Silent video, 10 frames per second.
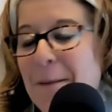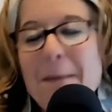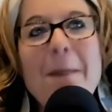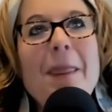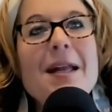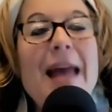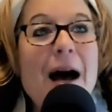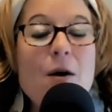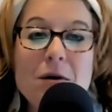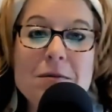Now,
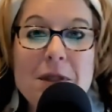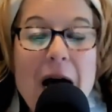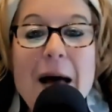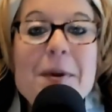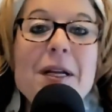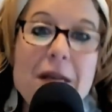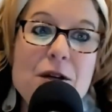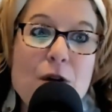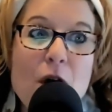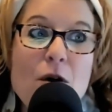I'm going to let you
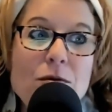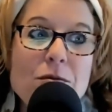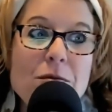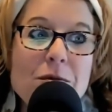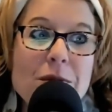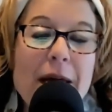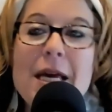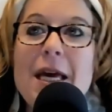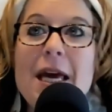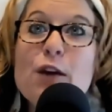know, like,
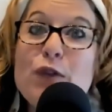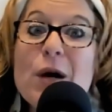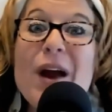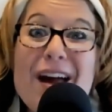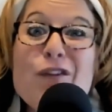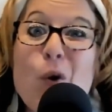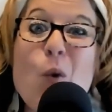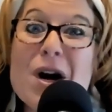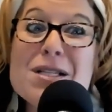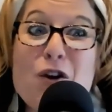if there ever was a
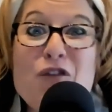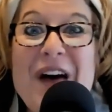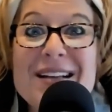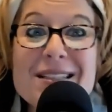fasting